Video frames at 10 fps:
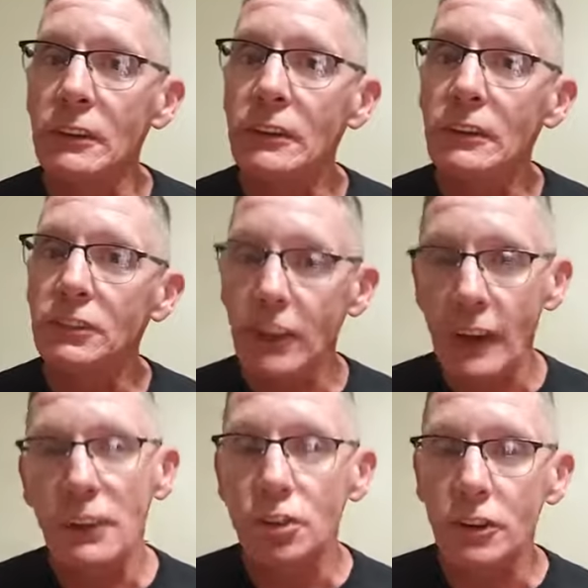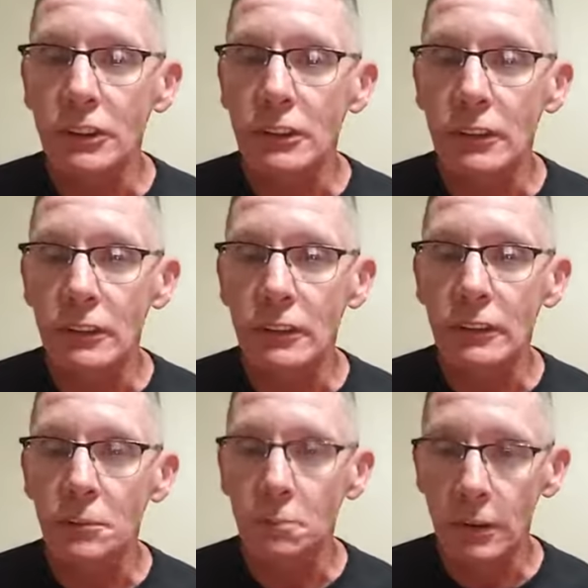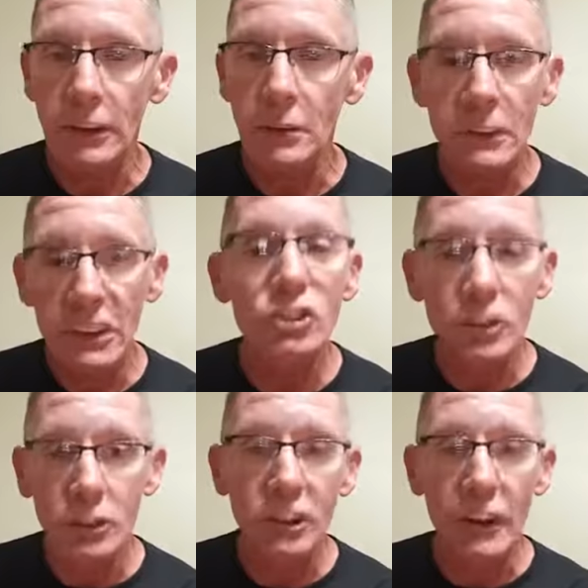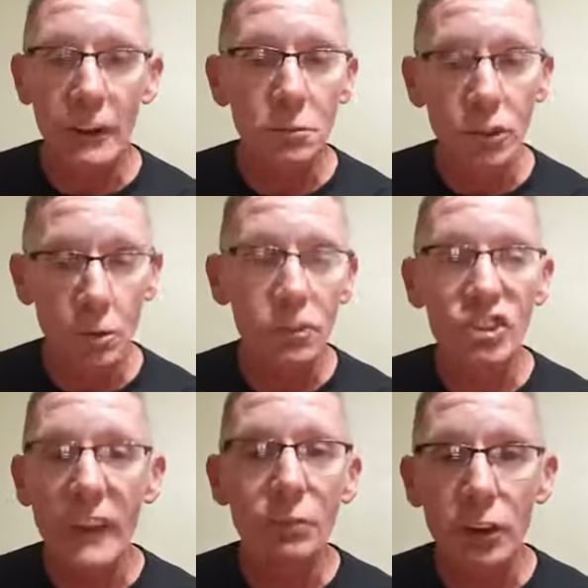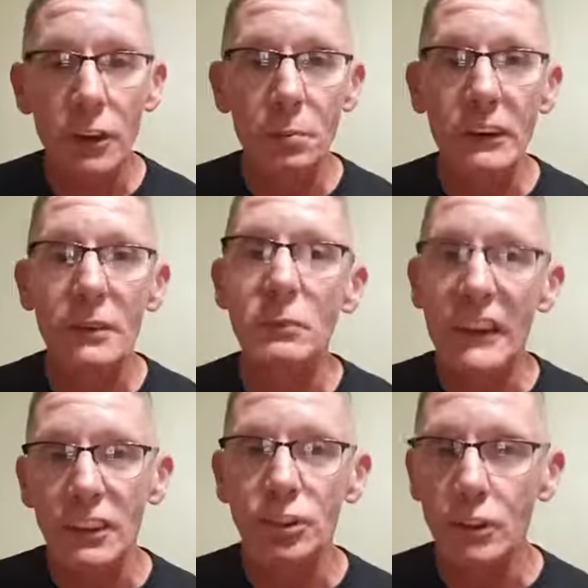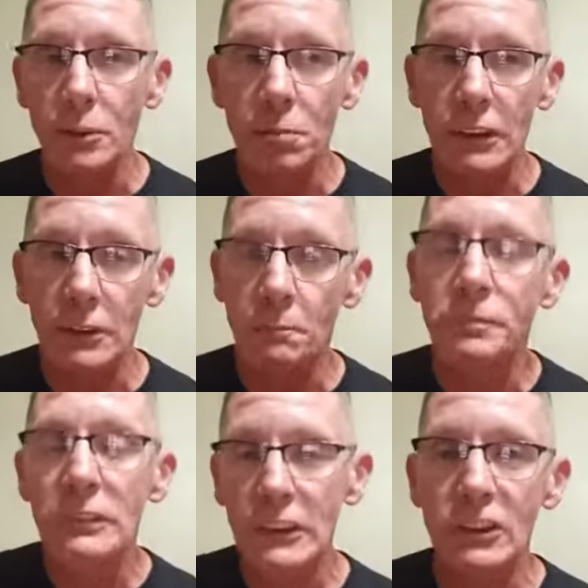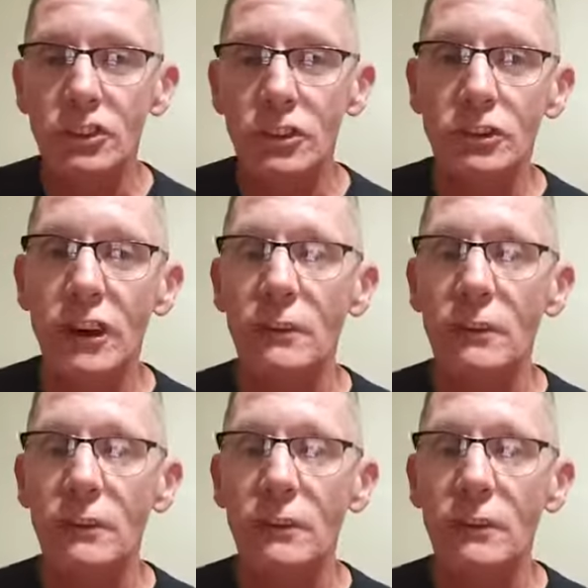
to 8.30 p.m. Eastern Time. So it's 7.30 p.m. to 8.30 p.m. Eastern Time.